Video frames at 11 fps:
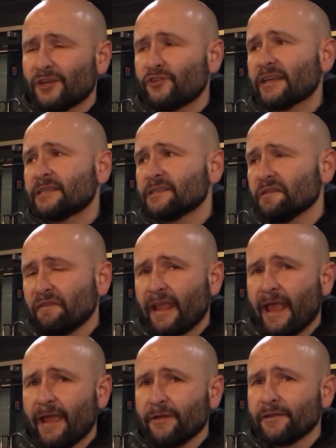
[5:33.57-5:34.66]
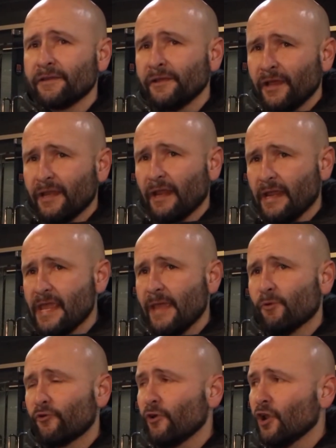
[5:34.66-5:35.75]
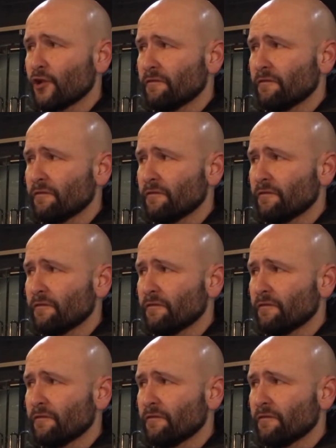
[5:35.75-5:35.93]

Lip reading: Dressed as a vicar and came under a lot